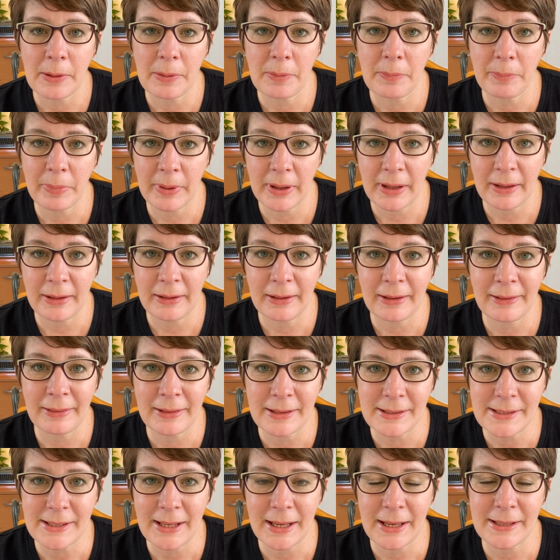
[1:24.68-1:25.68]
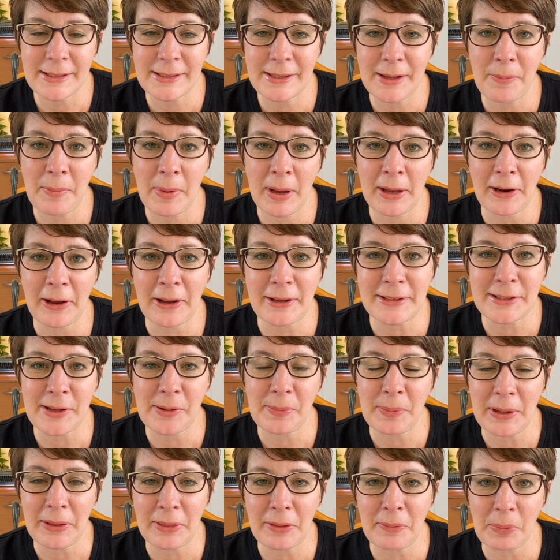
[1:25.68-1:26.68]
but in this case, that might also
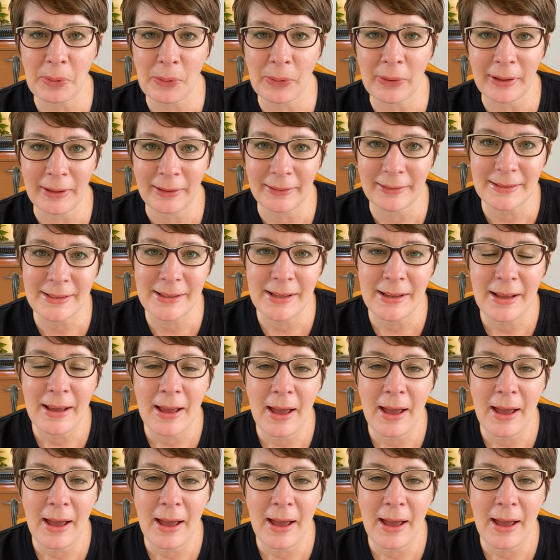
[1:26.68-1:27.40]
be the point.